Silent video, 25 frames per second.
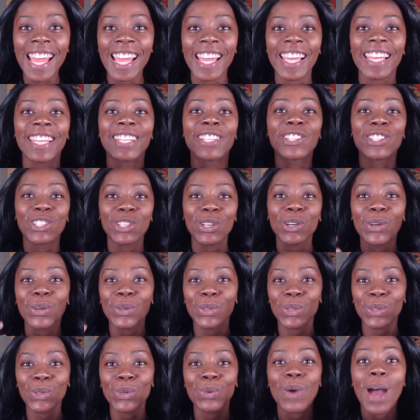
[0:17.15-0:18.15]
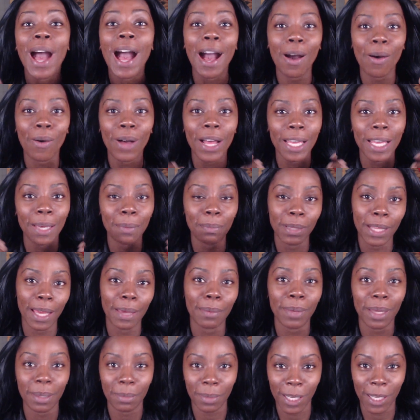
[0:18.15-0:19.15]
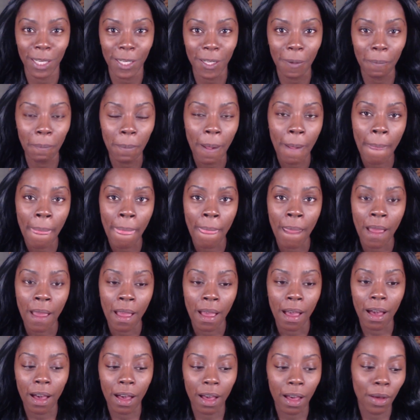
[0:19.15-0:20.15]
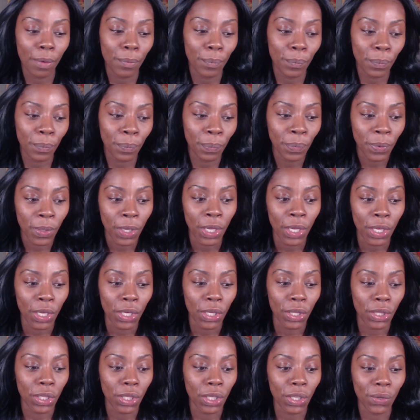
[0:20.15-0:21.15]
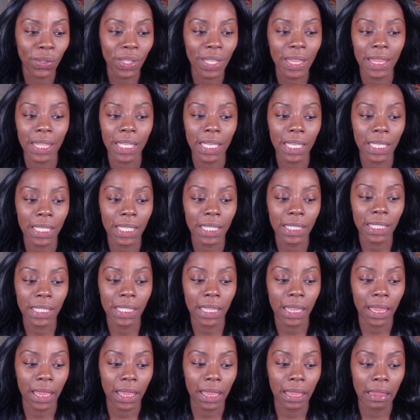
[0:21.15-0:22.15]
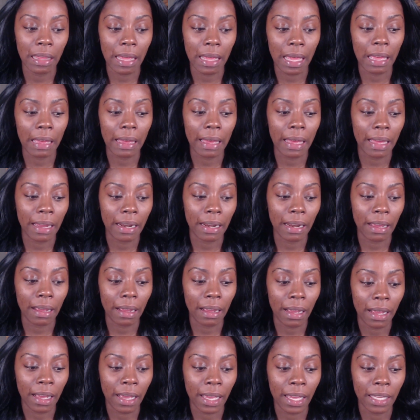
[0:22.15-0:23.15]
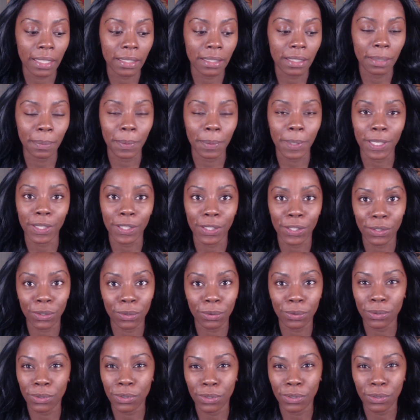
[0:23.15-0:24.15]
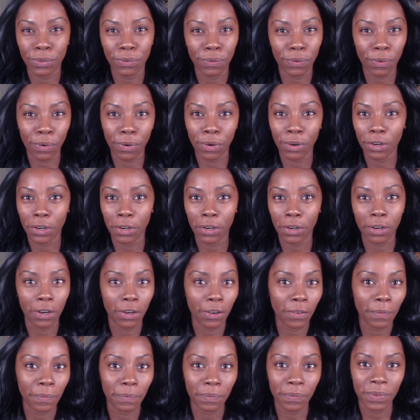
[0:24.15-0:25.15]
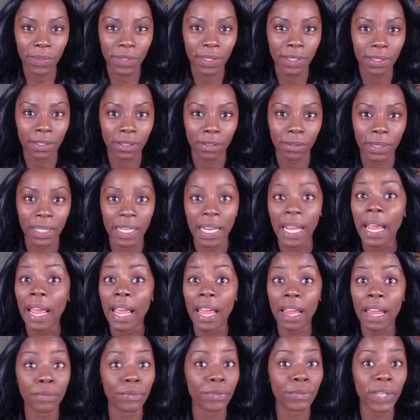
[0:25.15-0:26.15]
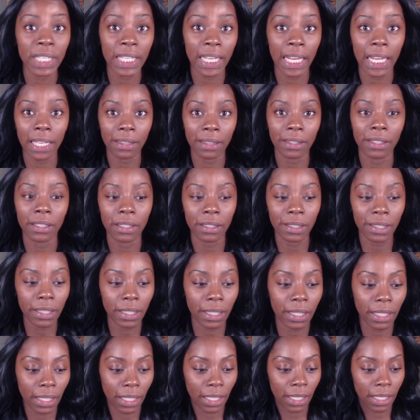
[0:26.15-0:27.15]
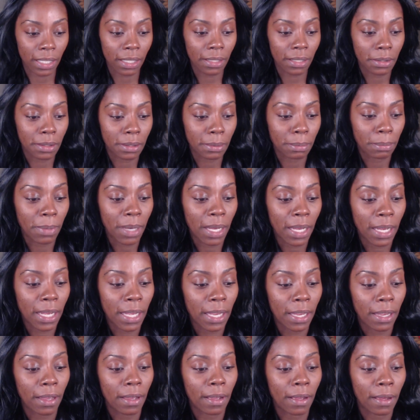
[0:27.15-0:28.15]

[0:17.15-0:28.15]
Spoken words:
and show you how I apply my makeup. The only things that I typically use for, an everyday look is my